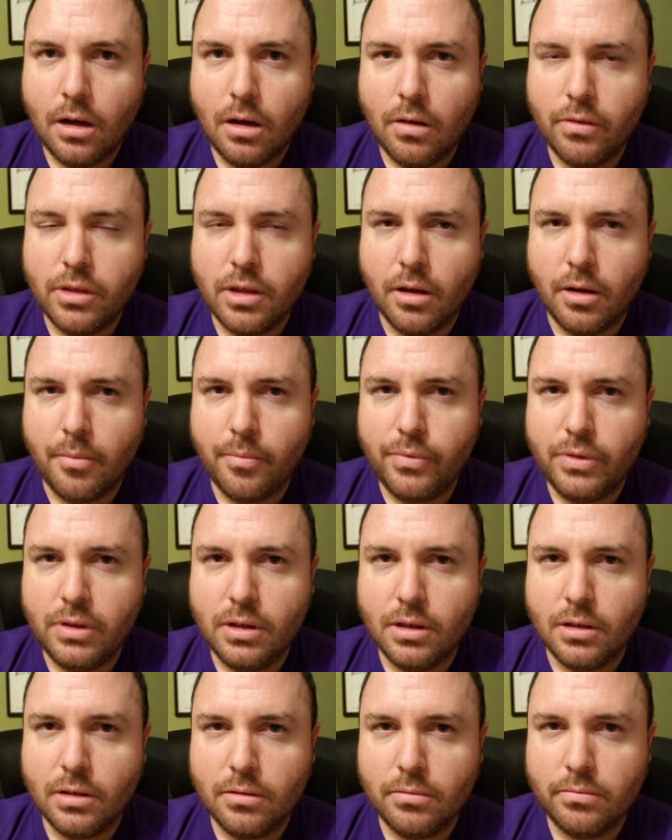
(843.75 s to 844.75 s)

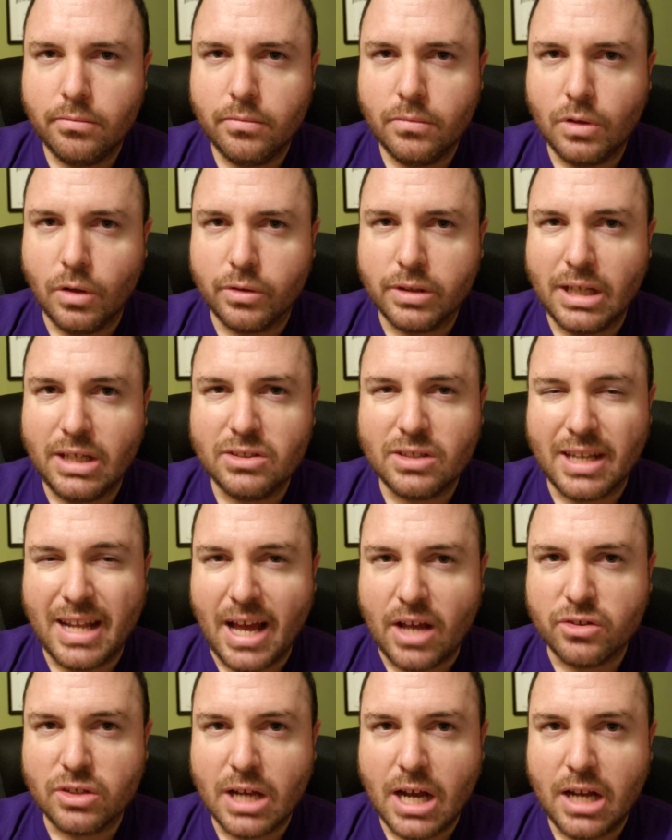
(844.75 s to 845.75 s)
the things on the
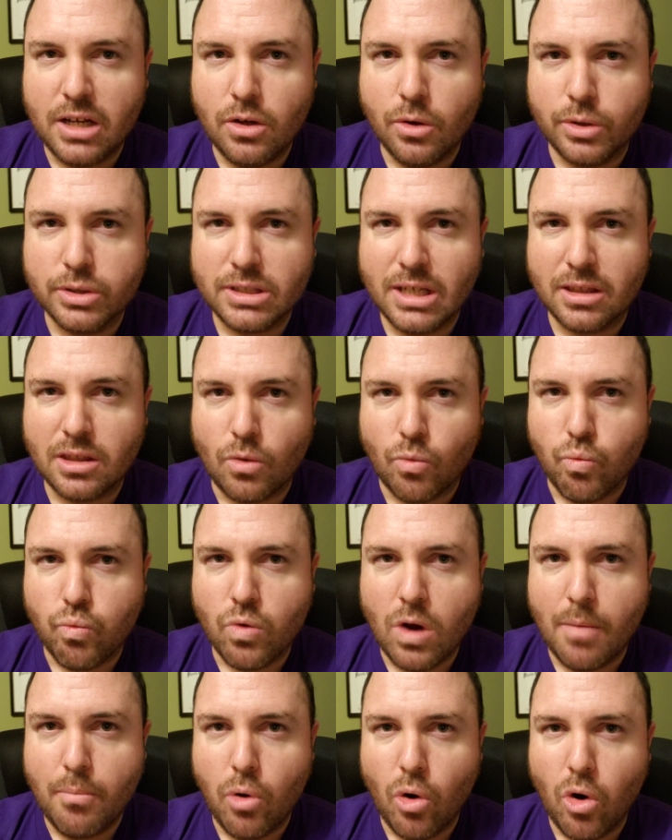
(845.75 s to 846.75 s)
outside, you always get the
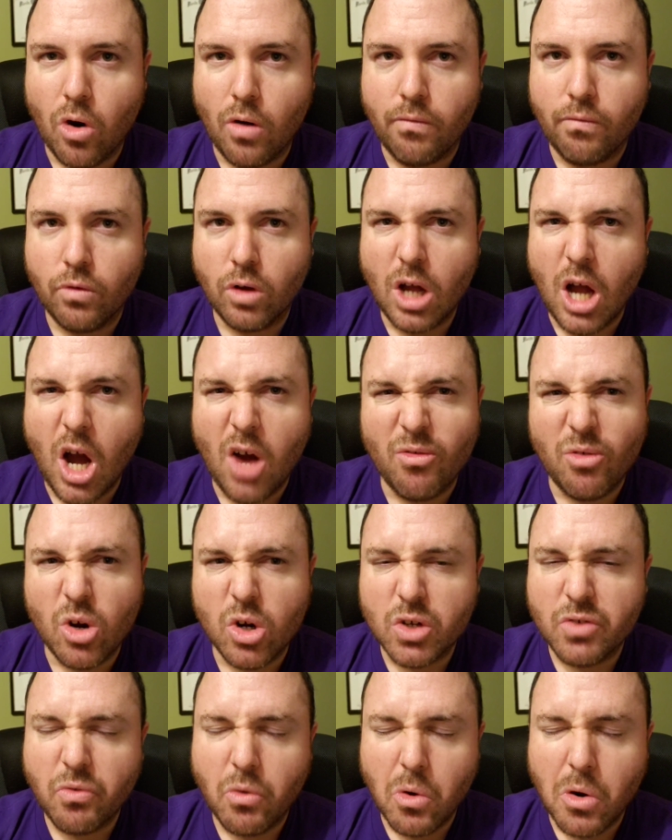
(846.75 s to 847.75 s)
rubber
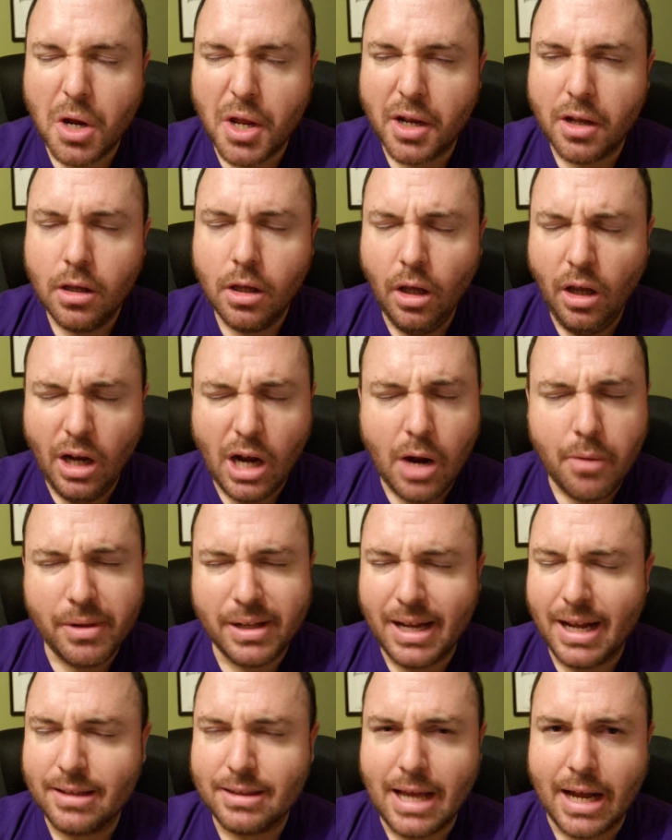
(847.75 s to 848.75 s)
covers for it. I
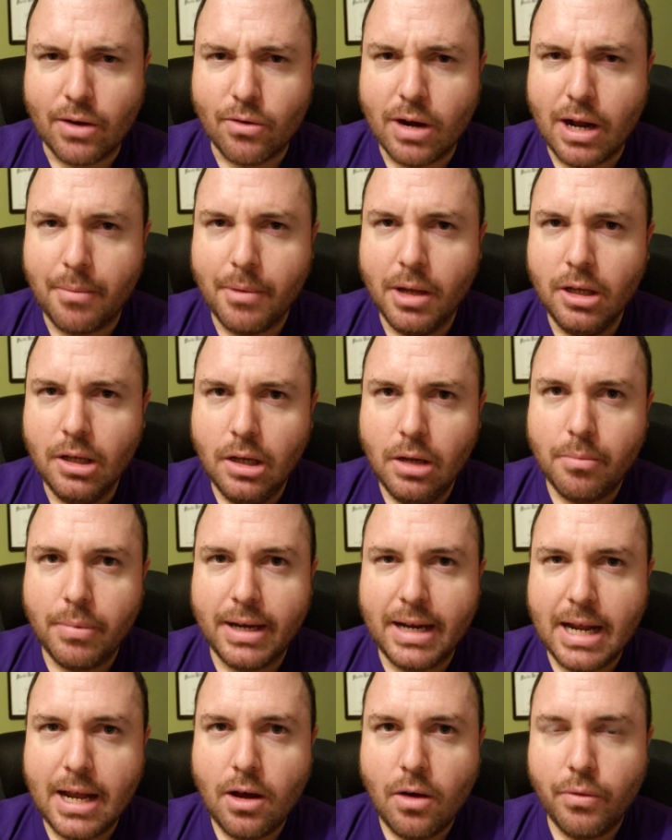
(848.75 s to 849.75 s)
really hate that crap. But
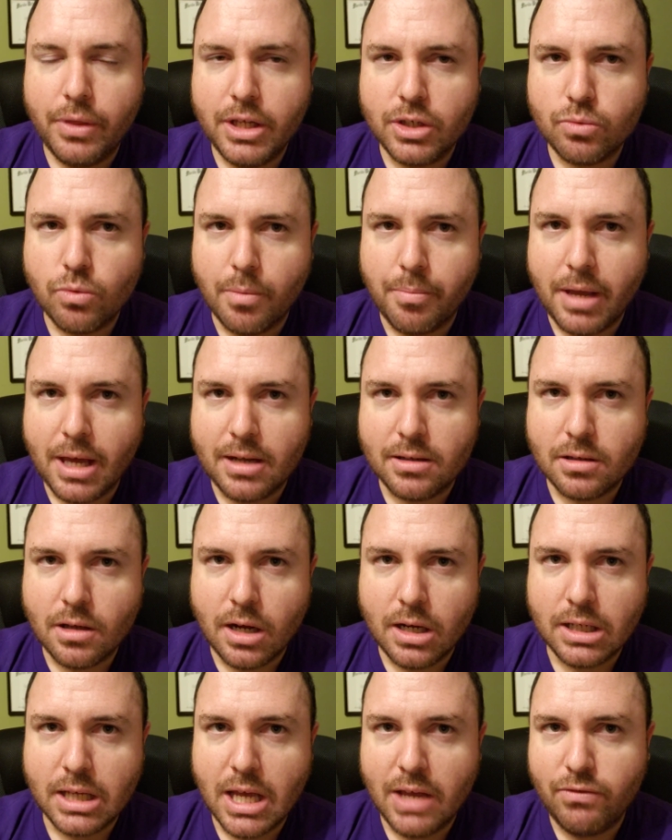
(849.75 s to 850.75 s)
now on this one,
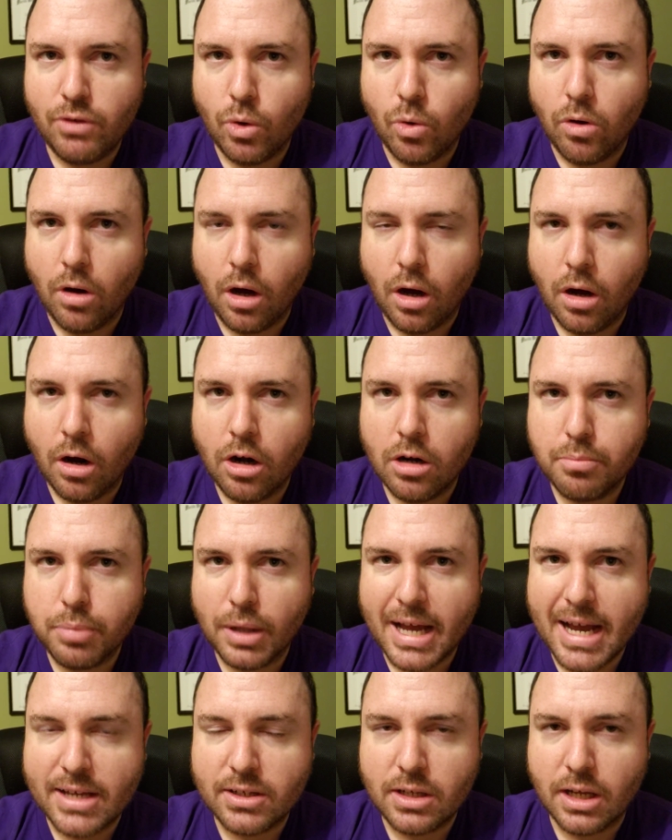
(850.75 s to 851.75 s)
Panasonic gave you hard
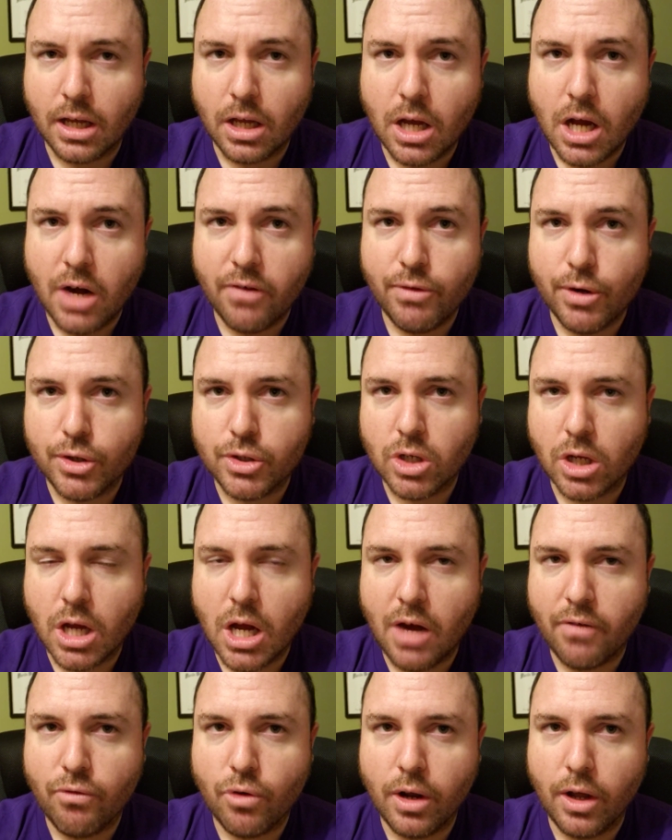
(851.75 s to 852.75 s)
plastic covers to
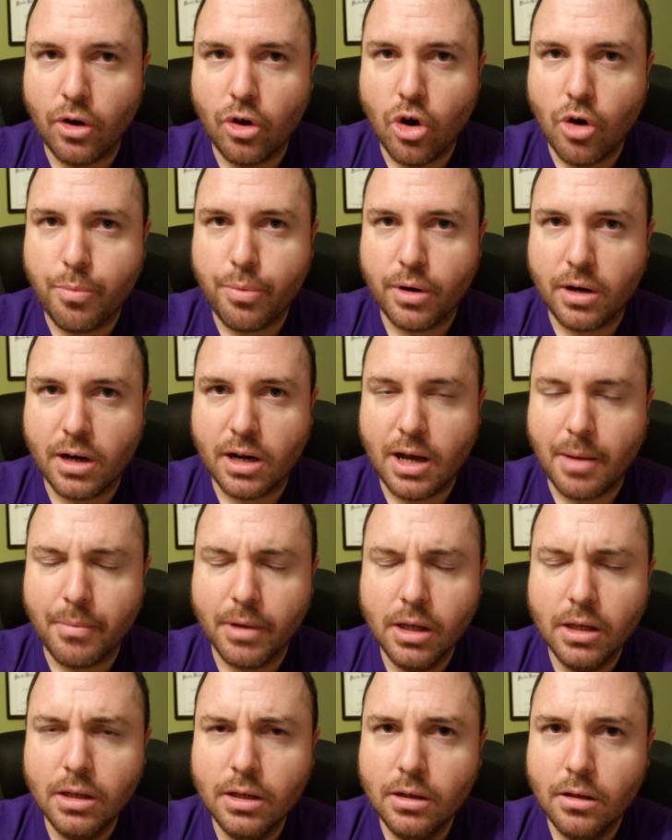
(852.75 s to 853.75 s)
cover it, open it up.
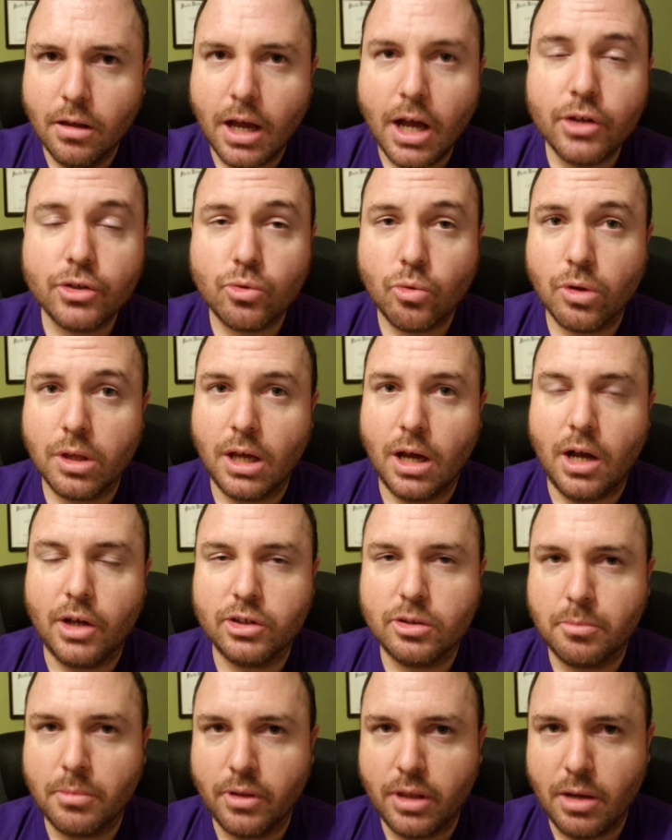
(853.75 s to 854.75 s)
That was really
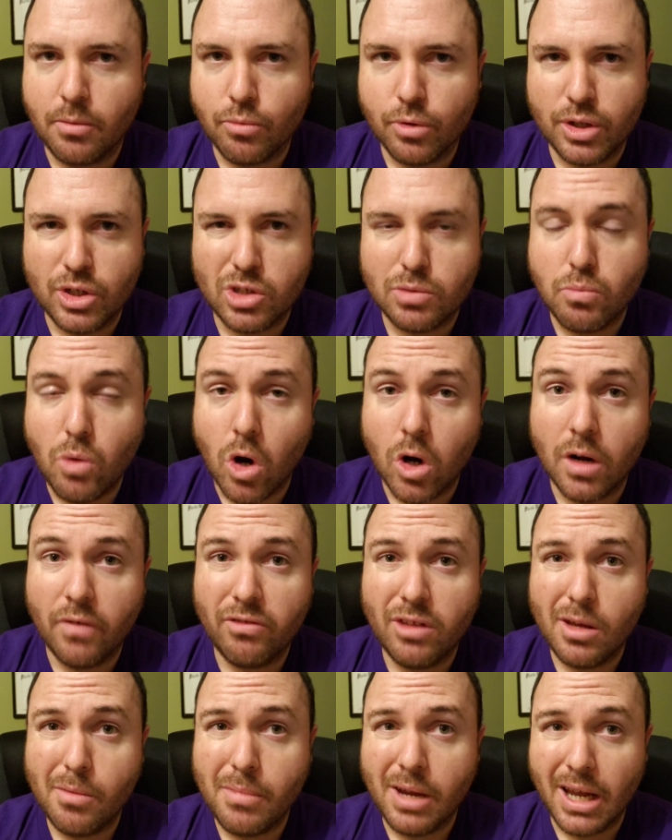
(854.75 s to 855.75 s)
awesome of them, really smart
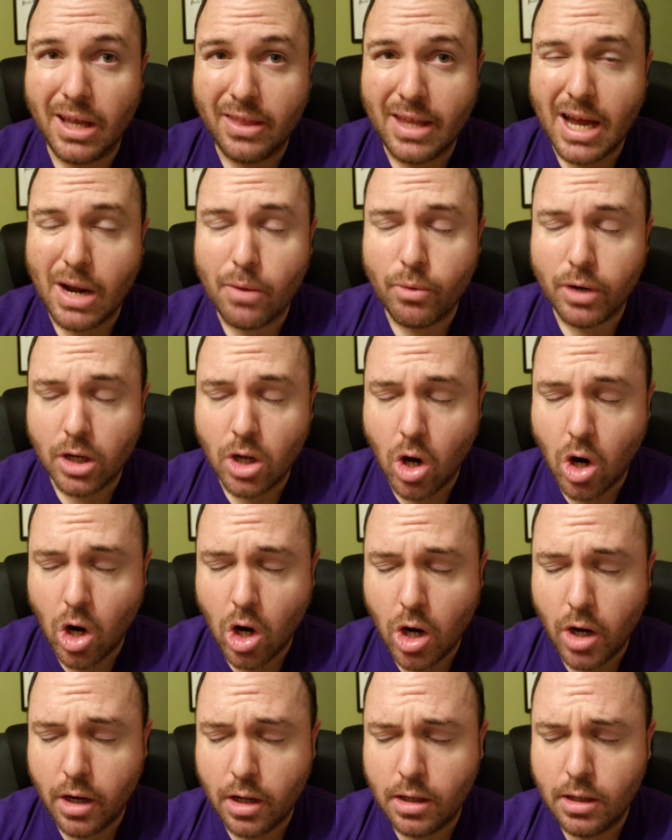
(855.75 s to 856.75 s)
of them in that
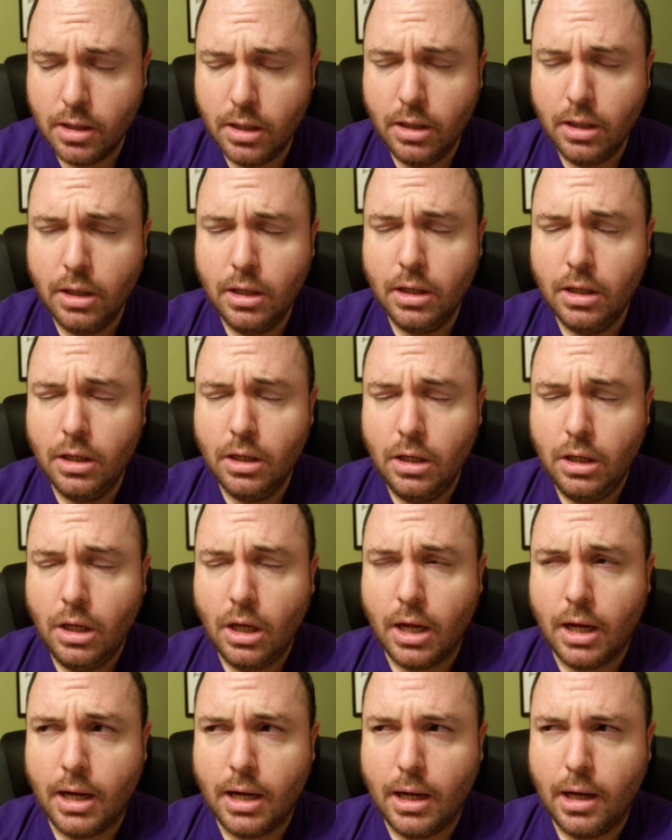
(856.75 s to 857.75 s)
regard.
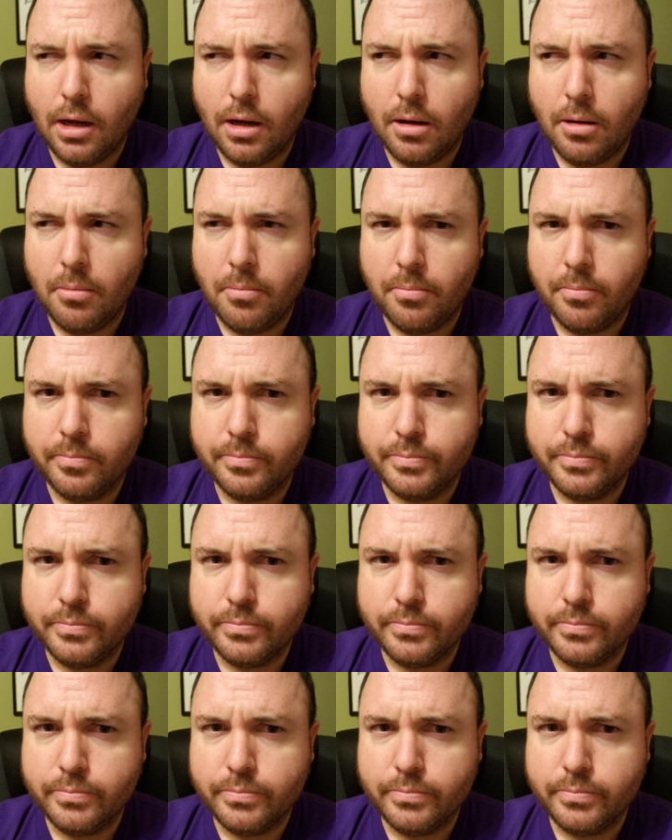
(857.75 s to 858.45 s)
What